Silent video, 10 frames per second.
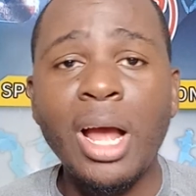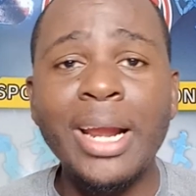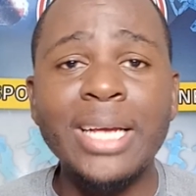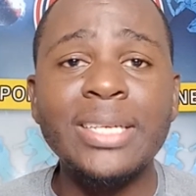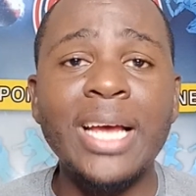
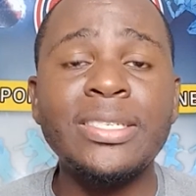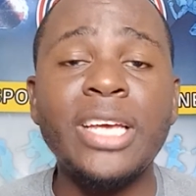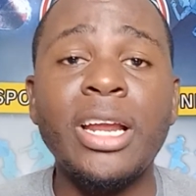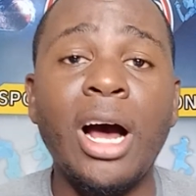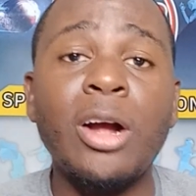And as I
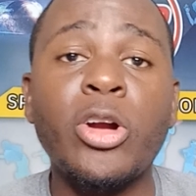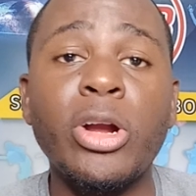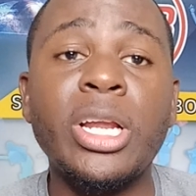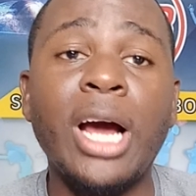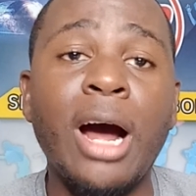said,
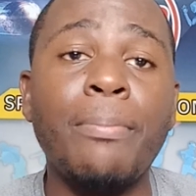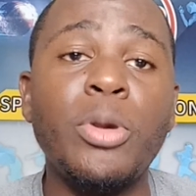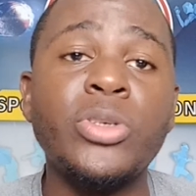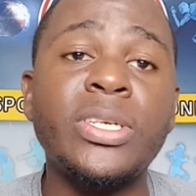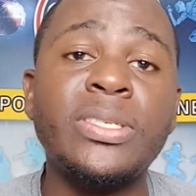Curtly
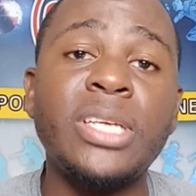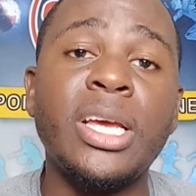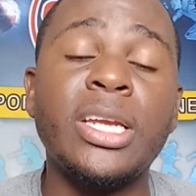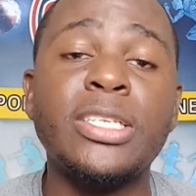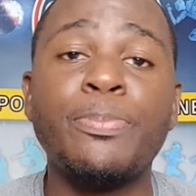Ambrose is
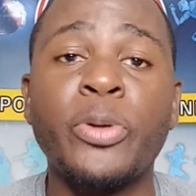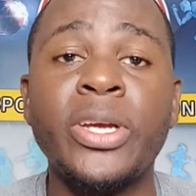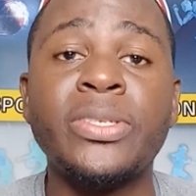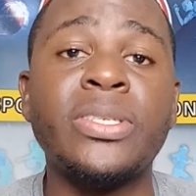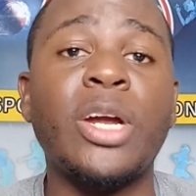singing his
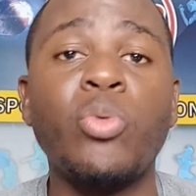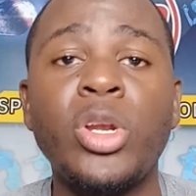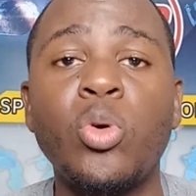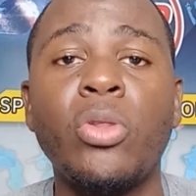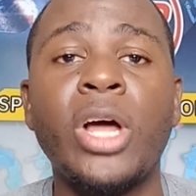praises and we
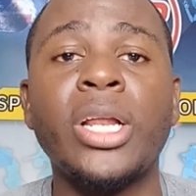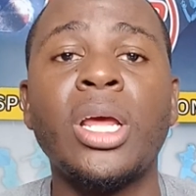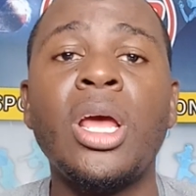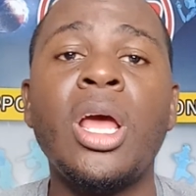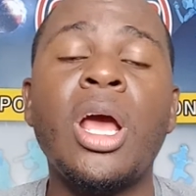know
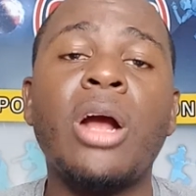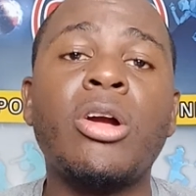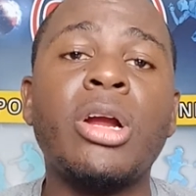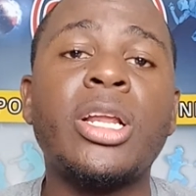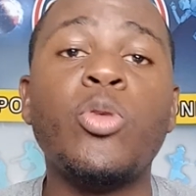that
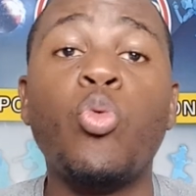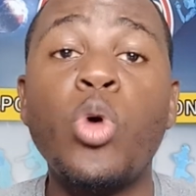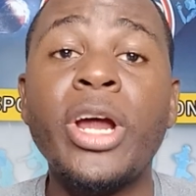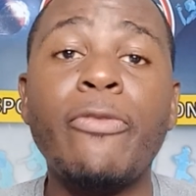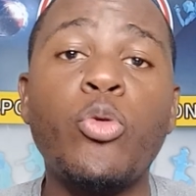Curtly
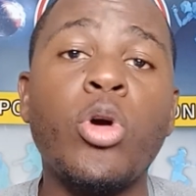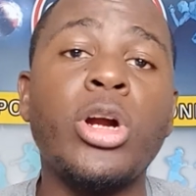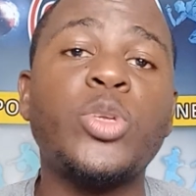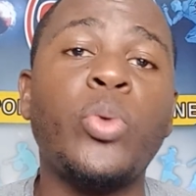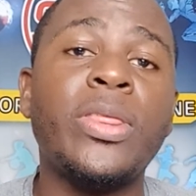would have
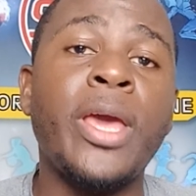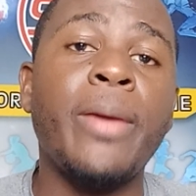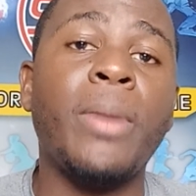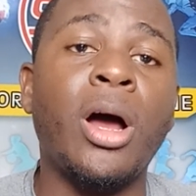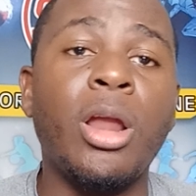worked with
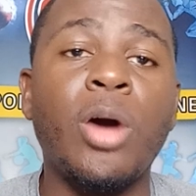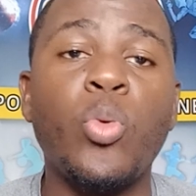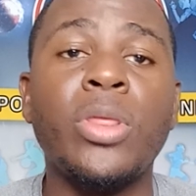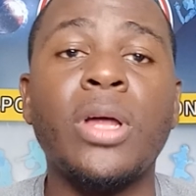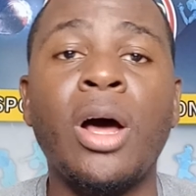him
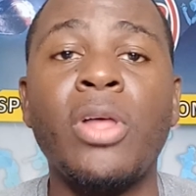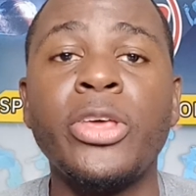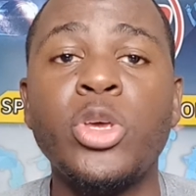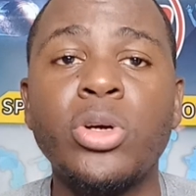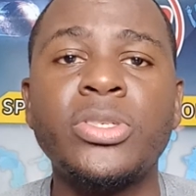along with other
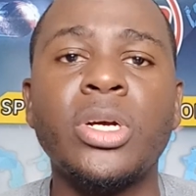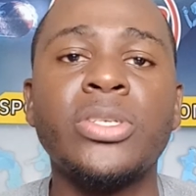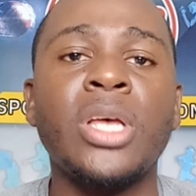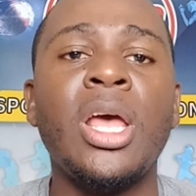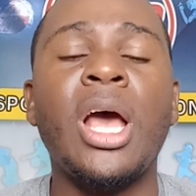
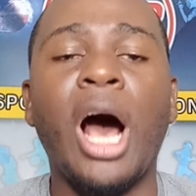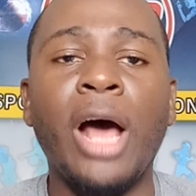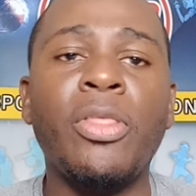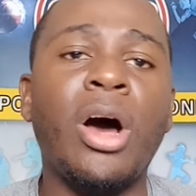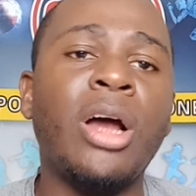youngsters
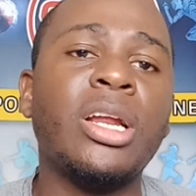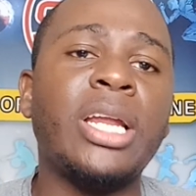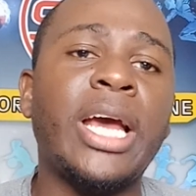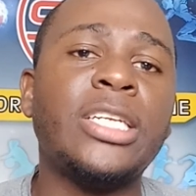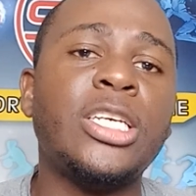at the under
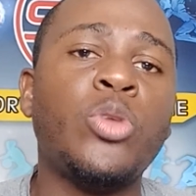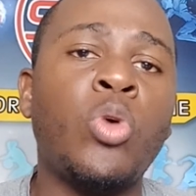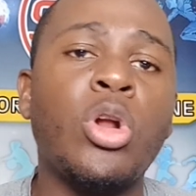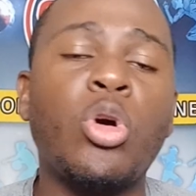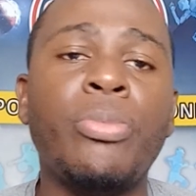19
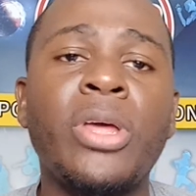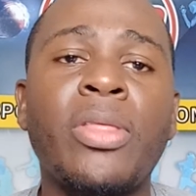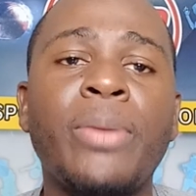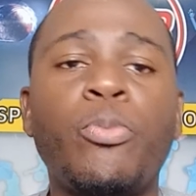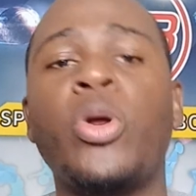World Cup the
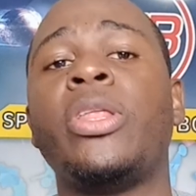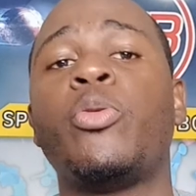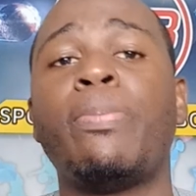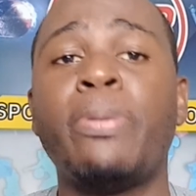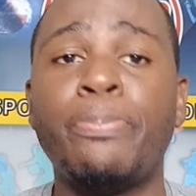other well they
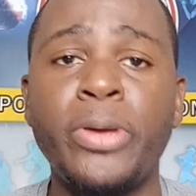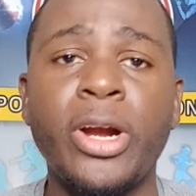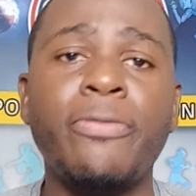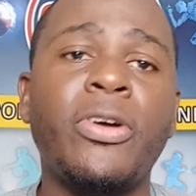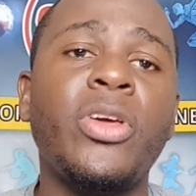were
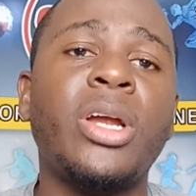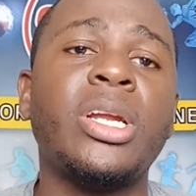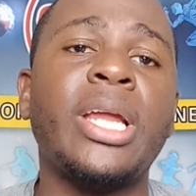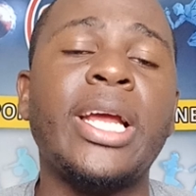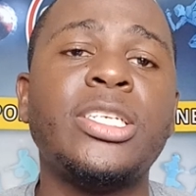preparing for the
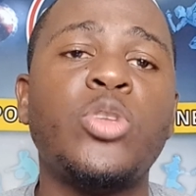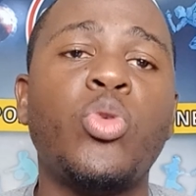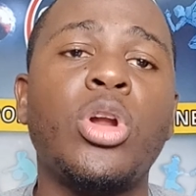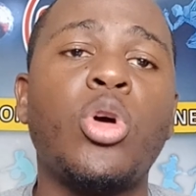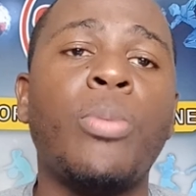under 19
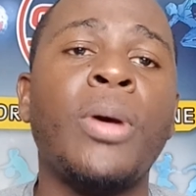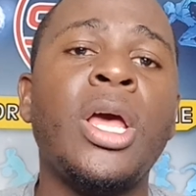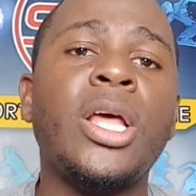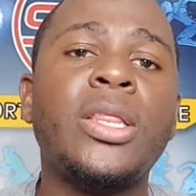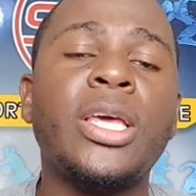World Cup
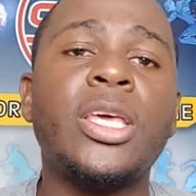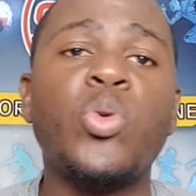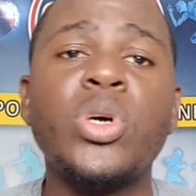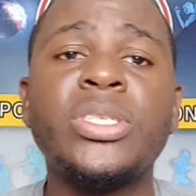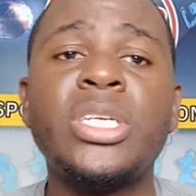I think he
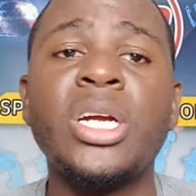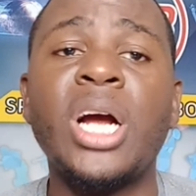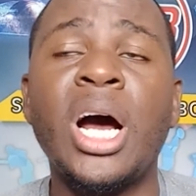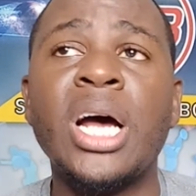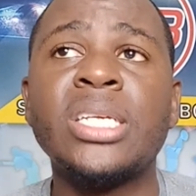was
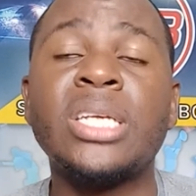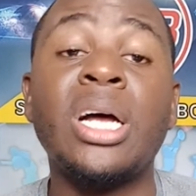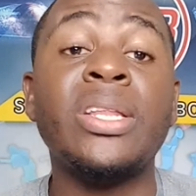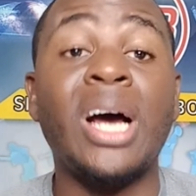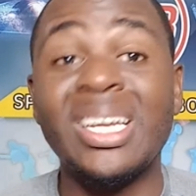there as
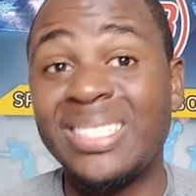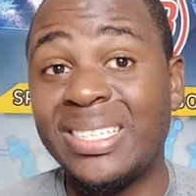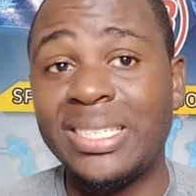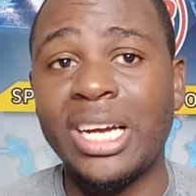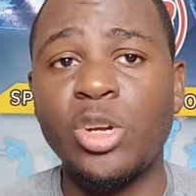uh, the
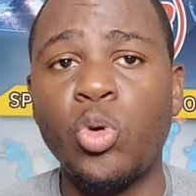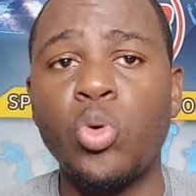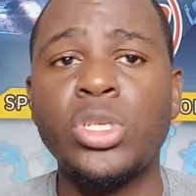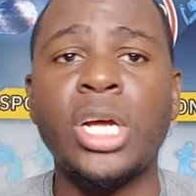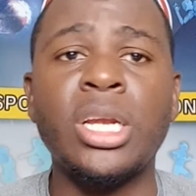assistant
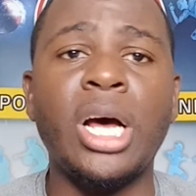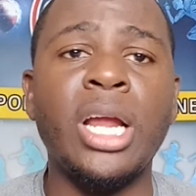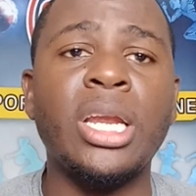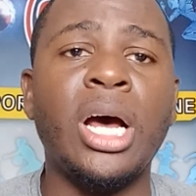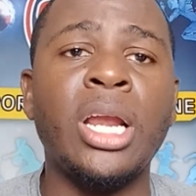coach and
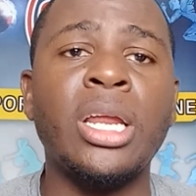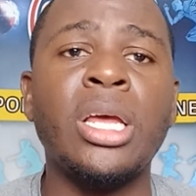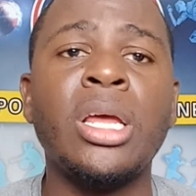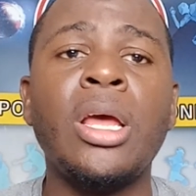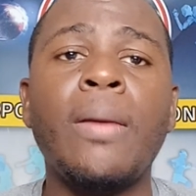and and
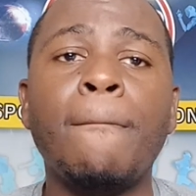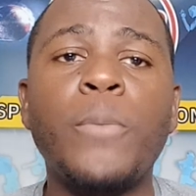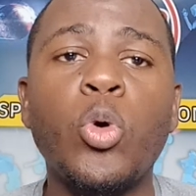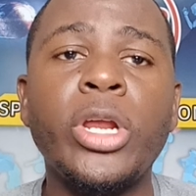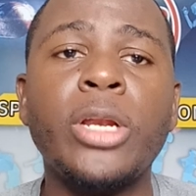the
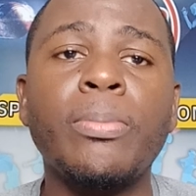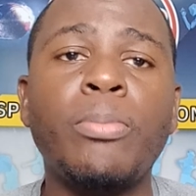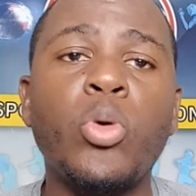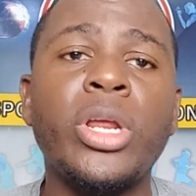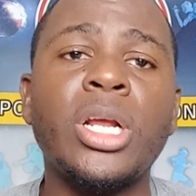bowling
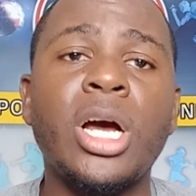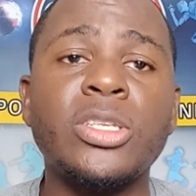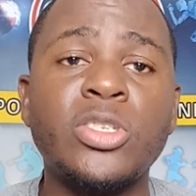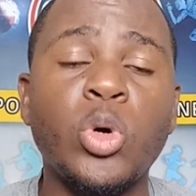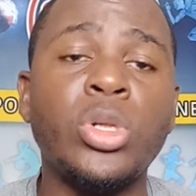bowling
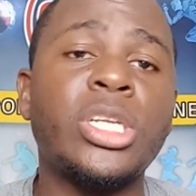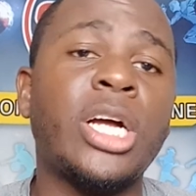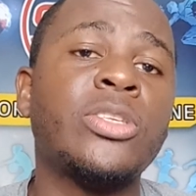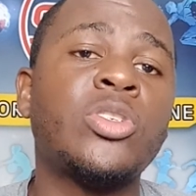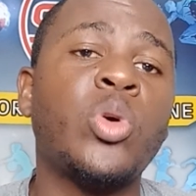
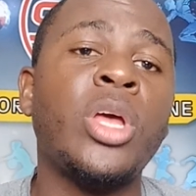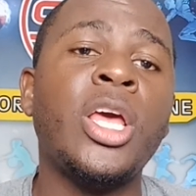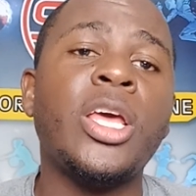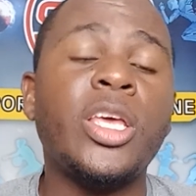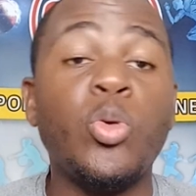consultant so
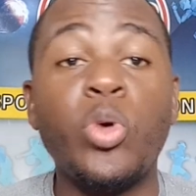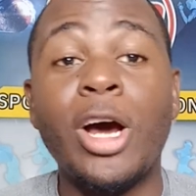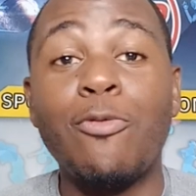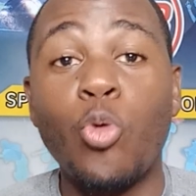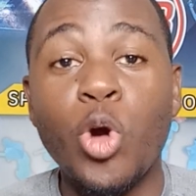he would
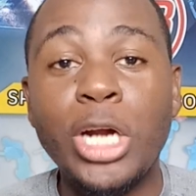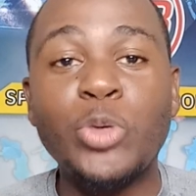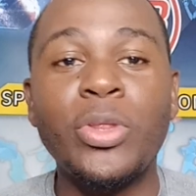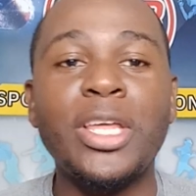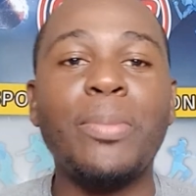have
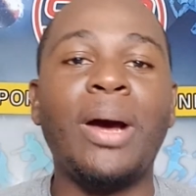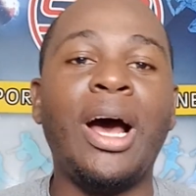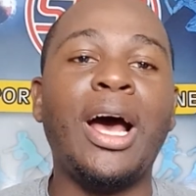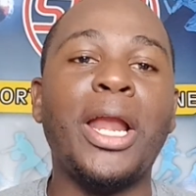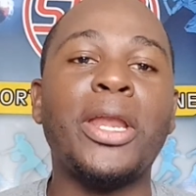worked with him
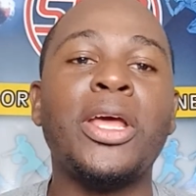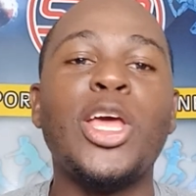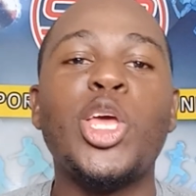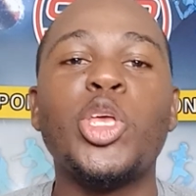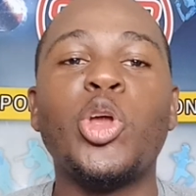and
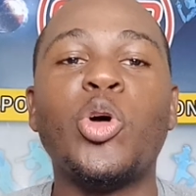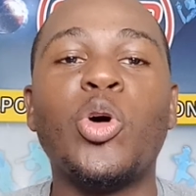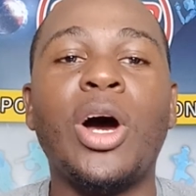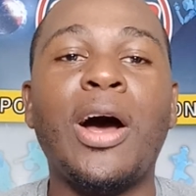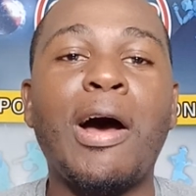you
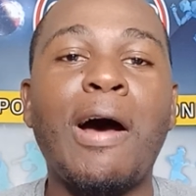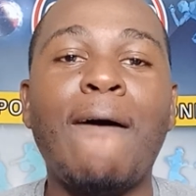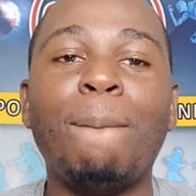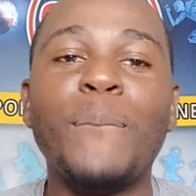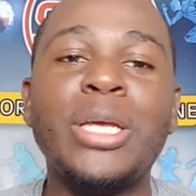know
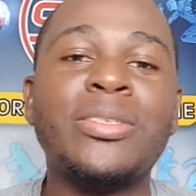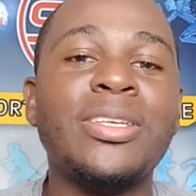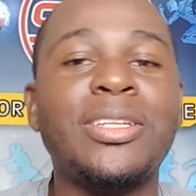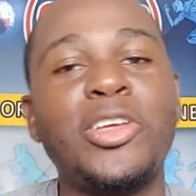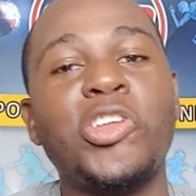um it's
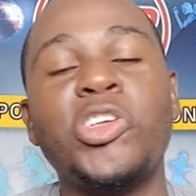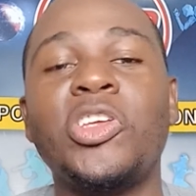it,